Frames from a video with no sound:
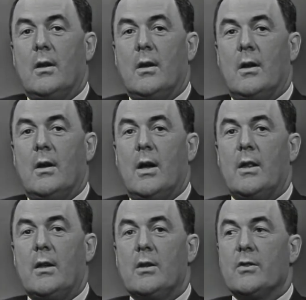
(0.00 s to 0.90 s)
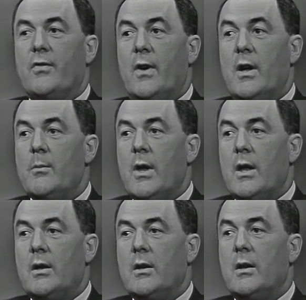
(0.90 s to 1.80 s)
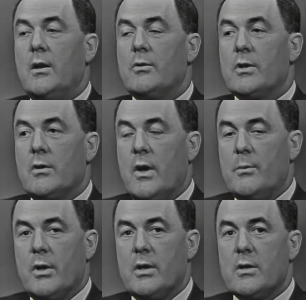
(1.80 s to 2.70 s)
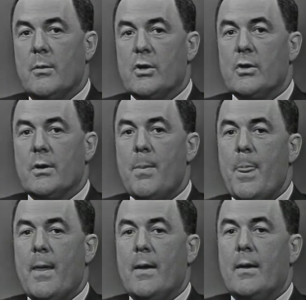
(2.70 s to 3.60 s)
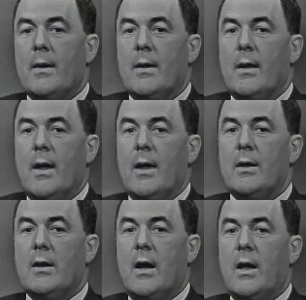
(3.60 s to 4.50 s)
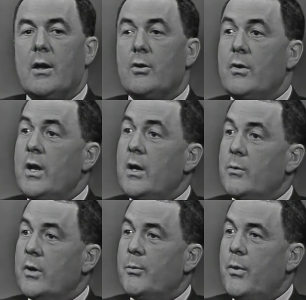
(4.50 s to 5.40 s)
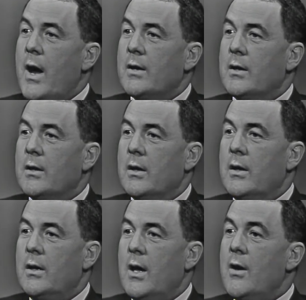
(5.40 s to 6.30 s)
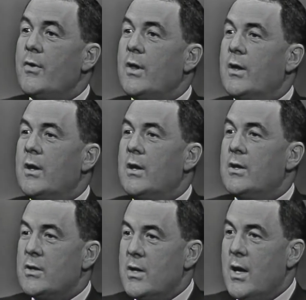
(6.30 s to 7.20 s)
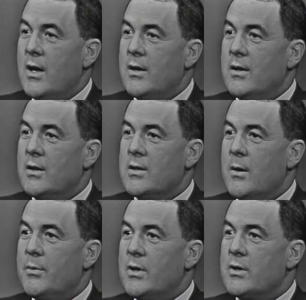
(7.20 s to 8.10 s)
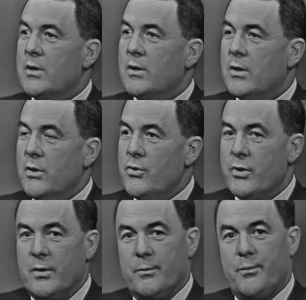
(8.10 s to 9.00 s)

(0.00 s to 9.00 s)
Uh, I think he's a fine man, and he was a great police commissioner. And I agreed with practically everything he said except his conclusion.